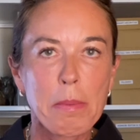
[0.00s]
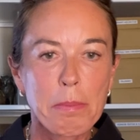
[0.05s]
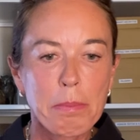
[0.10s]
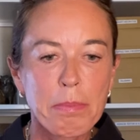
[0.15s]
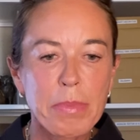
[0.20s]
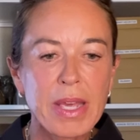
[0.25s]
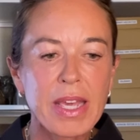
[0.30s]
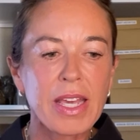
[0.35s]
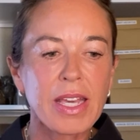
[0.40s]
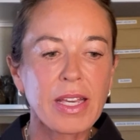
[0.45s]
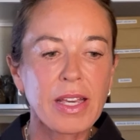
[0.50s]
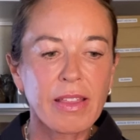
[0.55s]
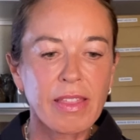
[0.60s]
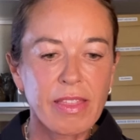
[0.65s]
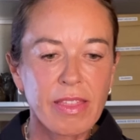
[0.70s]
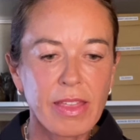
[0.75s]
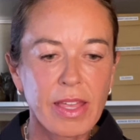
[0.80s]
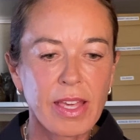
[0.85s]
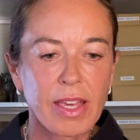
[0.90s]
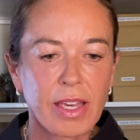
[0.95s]
big
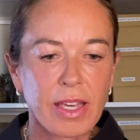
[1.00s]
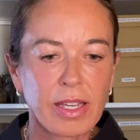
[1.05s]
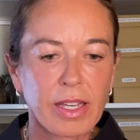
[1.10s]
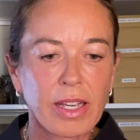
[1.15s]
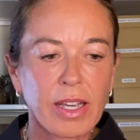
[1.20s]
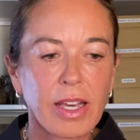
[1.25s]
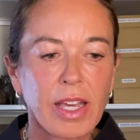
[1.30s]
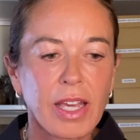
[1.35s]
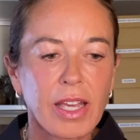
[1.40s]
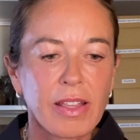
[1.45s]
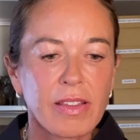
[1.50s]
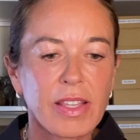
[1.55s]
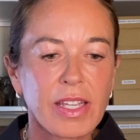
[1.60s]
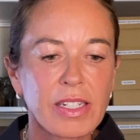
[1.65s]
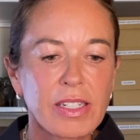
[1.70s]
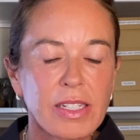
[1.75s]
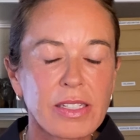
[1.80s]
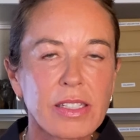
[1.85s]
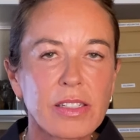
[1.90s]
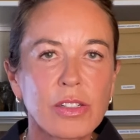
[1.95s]
thing that
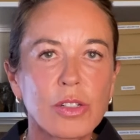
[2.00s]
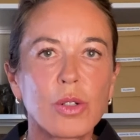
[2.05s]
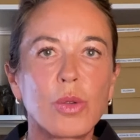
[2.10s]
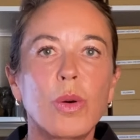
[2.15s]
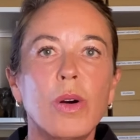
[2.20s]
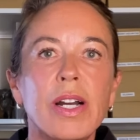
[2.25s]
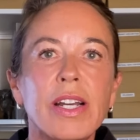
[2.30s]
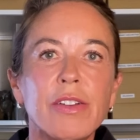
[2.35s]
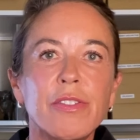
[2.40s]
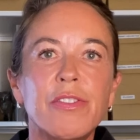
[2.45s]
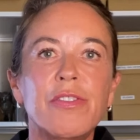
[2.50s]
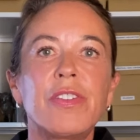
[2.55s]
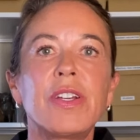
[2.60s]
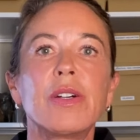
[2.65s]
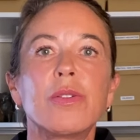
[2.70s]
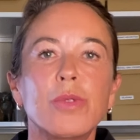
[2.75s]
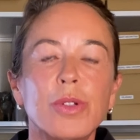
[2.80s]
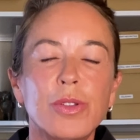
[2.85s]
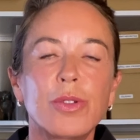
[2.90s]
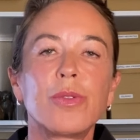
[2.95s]
doesn't quite fit
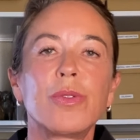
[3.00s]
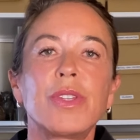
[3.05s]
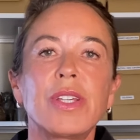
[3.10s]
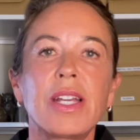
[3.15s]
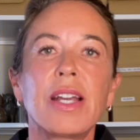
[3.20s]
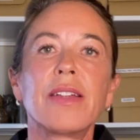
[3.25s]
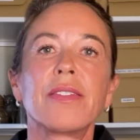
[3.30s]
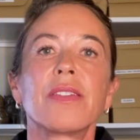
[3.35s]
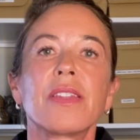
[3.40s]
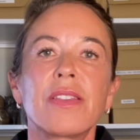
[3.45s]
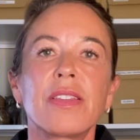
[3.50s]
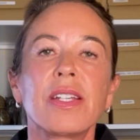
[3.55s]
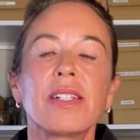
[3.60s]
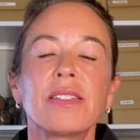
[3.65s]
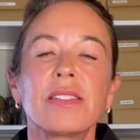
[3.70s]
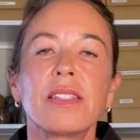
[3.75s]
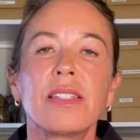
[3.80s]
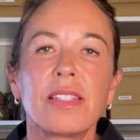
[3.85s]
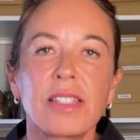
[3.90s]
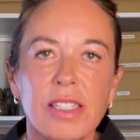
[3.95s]
with all the other
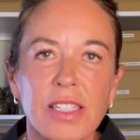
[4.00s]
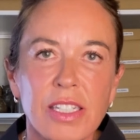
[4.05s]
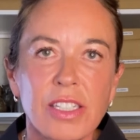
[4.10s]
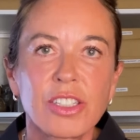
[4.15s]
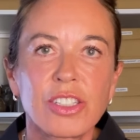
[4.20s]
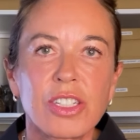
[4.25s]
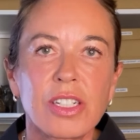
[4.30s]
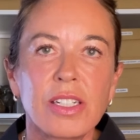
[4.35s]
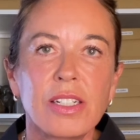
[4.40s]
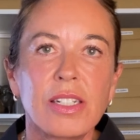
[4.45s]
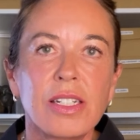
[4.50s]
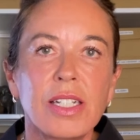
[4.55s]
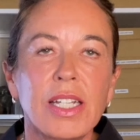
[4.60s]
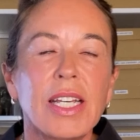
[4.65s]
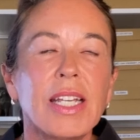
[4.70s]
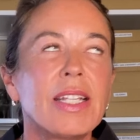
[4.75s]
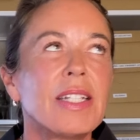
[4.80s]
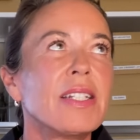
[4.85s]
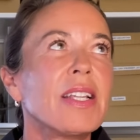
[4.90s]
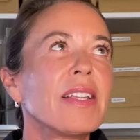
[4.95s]
things in the kitchen.
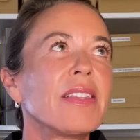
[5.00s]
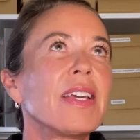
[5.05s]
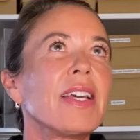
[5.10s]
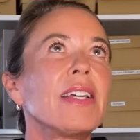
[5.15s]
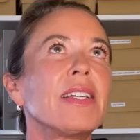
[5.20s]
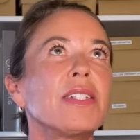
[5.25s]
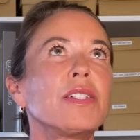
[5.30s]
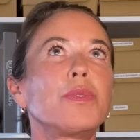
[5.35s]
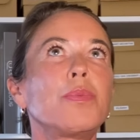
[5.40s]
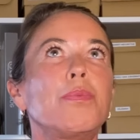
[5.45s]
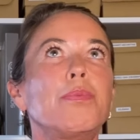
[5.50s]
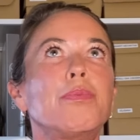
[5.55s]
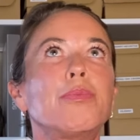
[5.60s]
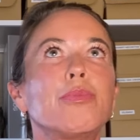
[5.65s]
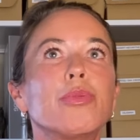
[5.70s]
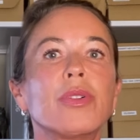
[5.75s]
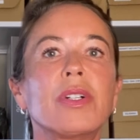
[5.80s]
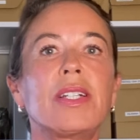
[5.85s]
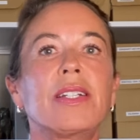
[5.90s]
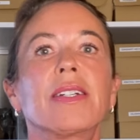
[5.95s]
Now that is
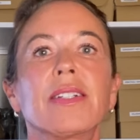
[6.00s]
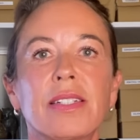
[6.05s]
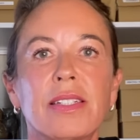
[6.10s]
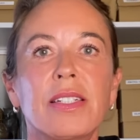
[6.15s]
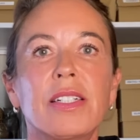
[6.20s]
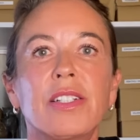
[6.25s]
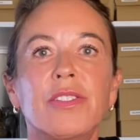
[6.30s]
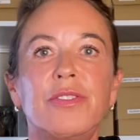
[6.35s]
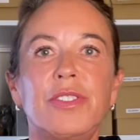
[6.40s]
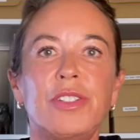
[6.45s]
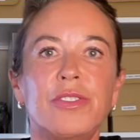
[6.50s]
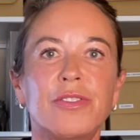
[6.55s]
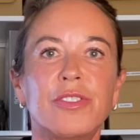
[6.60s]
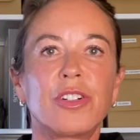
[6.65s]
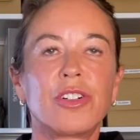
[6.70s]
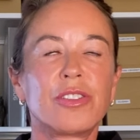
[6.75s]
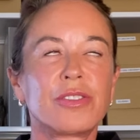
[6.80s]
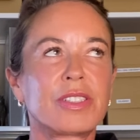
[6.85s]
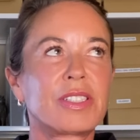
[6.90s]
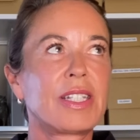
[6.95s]
brilliant if you've
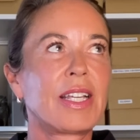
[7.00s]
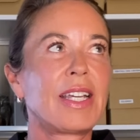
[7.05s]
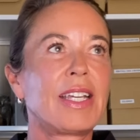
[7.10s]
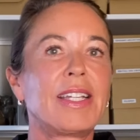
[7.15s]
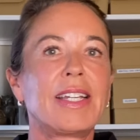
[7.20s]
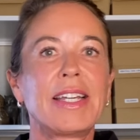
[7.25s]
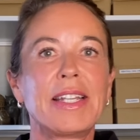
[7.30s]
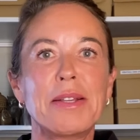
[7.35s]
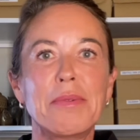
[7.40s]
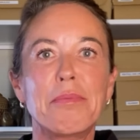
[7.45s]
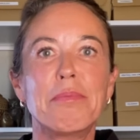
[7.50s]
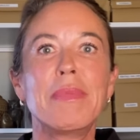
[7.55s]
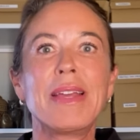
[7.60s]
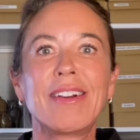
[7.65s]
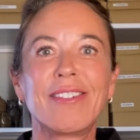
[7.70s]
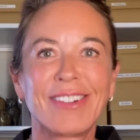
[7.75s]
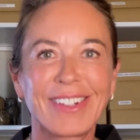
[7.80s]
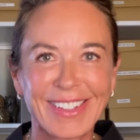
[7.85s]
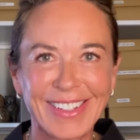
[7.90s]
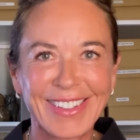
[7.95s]
got, say, an
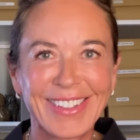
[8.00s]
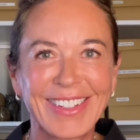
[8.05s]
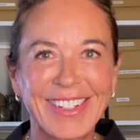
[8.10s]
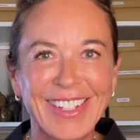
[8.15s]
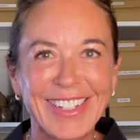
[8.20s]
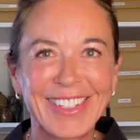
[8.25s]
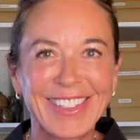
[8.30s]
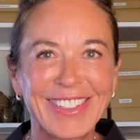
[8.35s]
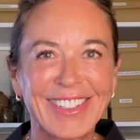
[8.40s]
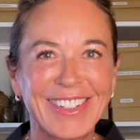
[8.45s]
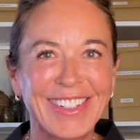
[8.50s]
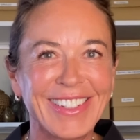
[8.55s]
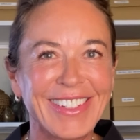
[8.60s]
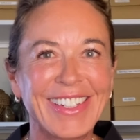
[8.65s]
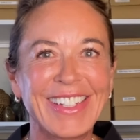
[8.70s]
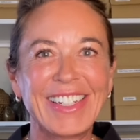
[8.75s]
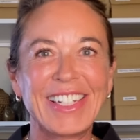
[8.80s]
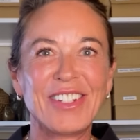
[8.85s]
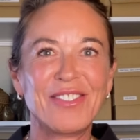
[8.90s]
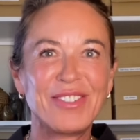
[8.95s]
American kitchen
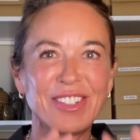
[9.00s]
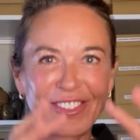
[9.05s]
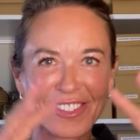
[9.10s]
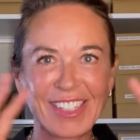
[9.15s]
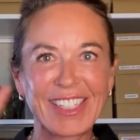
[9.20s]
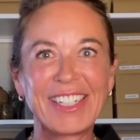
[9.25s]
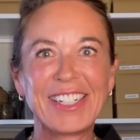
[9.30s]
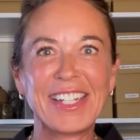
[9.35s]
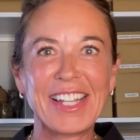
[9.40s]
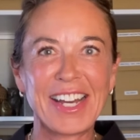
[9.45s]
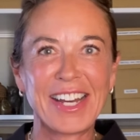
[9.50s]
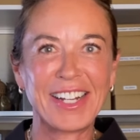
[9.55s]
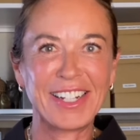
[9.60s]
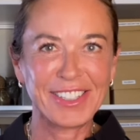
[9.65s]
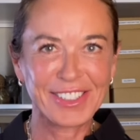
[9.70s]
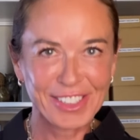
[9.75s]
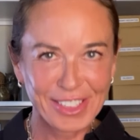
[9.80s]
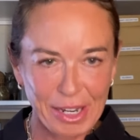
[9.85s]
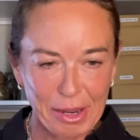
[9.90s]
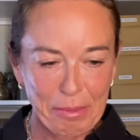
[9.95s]
in a very
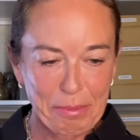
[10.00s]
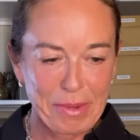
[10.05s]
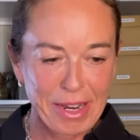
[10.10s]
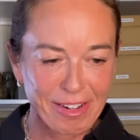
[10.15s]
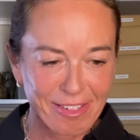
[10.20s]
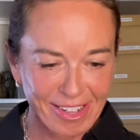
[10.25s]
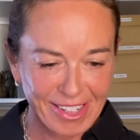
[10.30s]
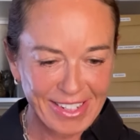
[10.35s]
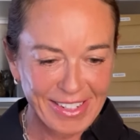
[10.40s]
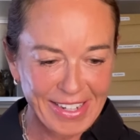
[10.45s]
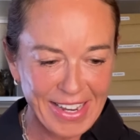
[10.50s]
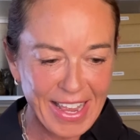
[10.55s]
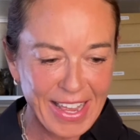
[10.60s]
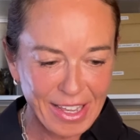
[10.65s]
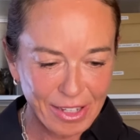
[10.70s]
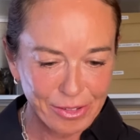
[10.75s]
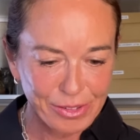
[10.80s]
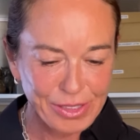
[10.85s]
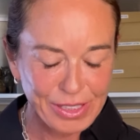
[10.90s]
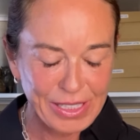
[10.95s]
large American
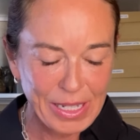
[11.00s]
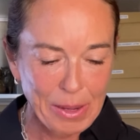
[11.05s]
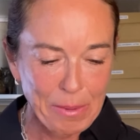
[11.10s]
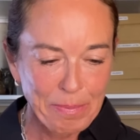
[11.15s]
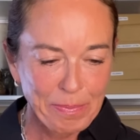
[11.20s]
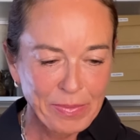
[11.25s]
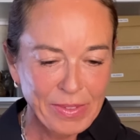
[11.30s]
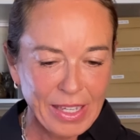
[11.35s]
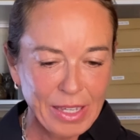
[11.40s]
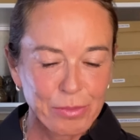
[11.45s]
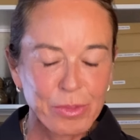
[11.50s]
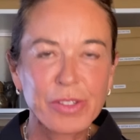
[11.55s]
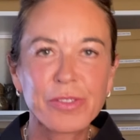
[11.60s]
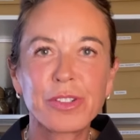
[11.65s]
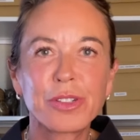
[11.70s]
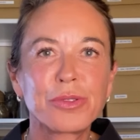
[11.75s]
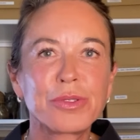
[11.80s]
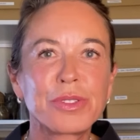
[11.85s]
house. And we've all